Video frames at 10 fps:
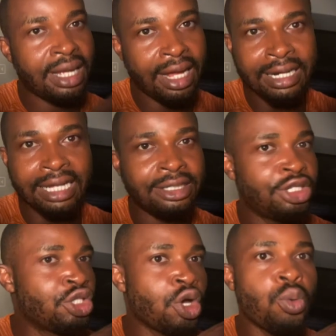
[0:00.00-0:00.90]
That
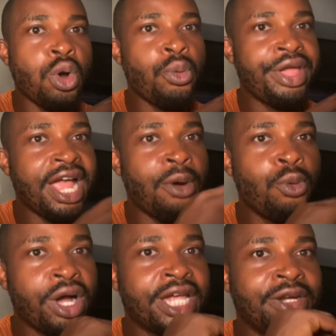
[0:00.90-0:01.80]
is not what we are
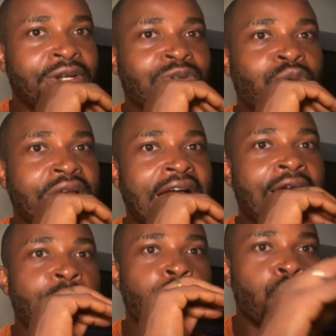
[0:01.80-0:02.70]
working on.
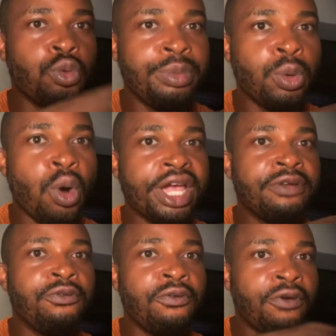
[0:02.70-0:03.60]
We'll be
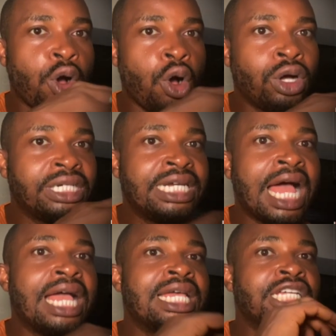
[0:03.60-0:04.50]
working
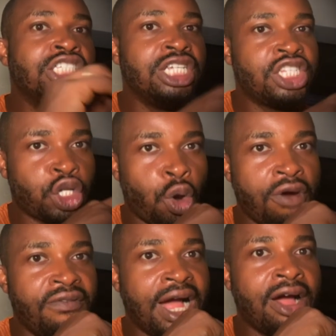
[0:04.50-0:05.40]
under
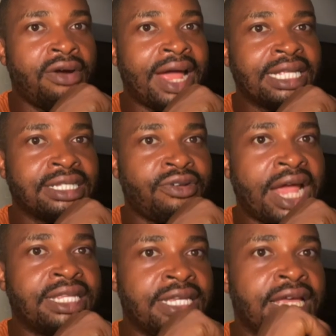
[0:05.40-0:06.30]
discover. All right.
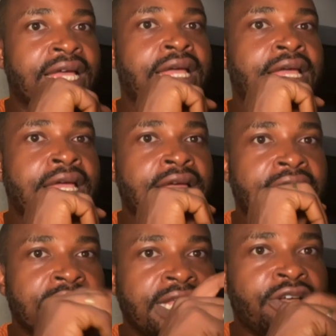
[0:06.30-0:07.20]
Right here,
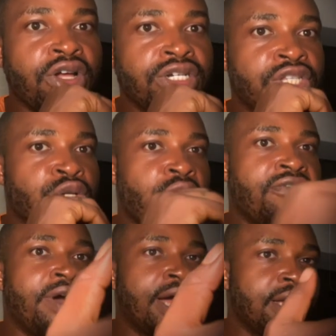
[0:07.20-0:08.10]
click on
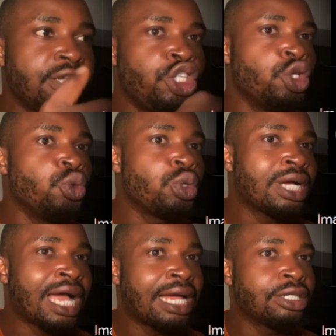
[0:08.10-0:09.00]
discover. You
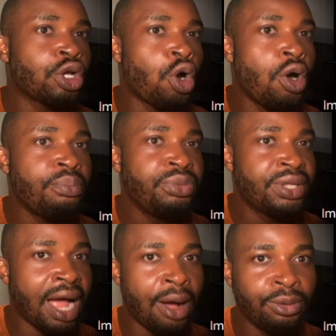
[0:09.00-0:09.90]
can come
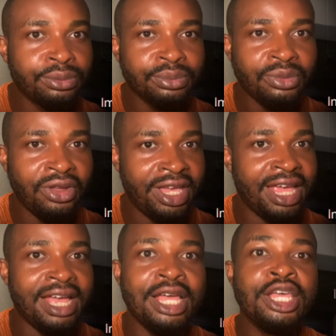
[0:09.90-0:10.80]
down
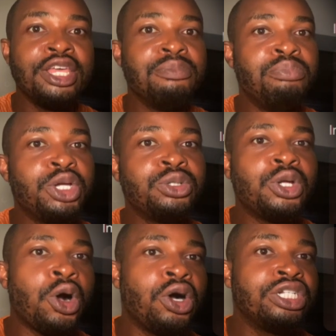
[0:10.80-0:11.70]
here,
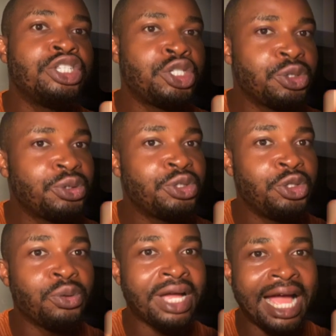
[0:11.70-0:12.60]
build all the tools
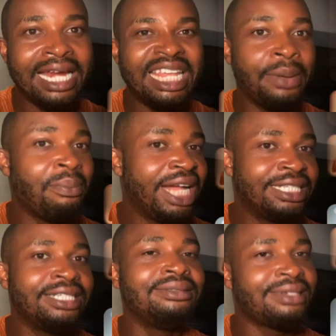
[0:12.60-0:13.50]
you can
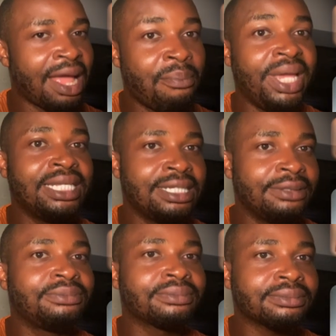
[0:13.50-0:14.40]
imagine. Amazing.